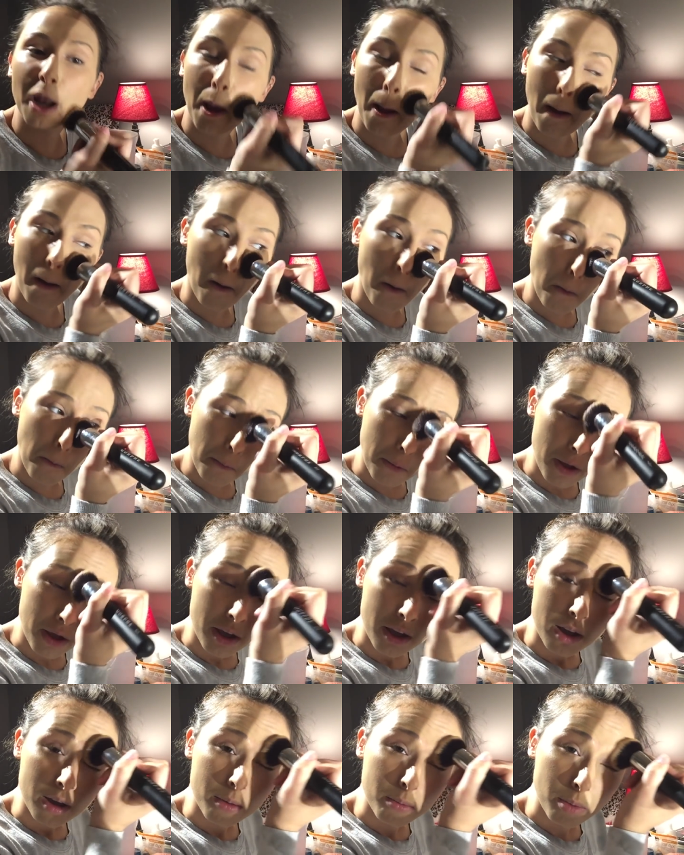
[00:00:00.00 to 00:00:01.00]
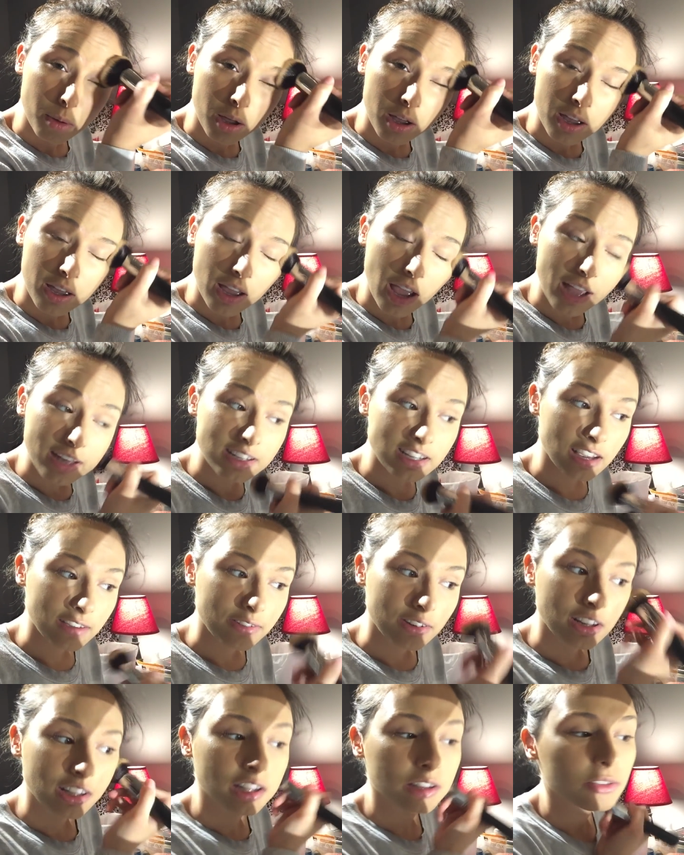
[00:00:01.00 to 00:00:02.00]
out, but I
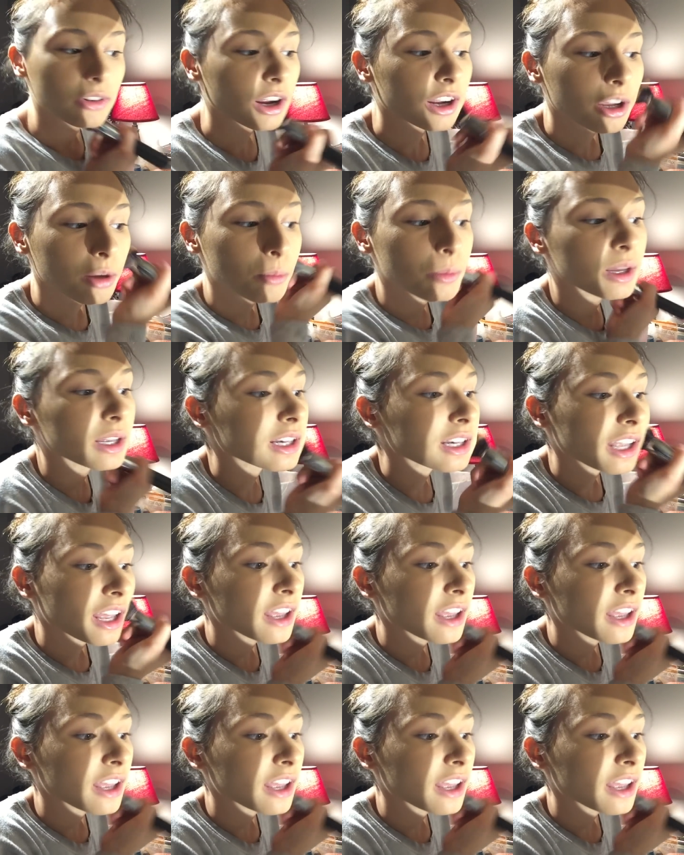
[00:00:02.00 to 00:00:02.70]
definitely recommend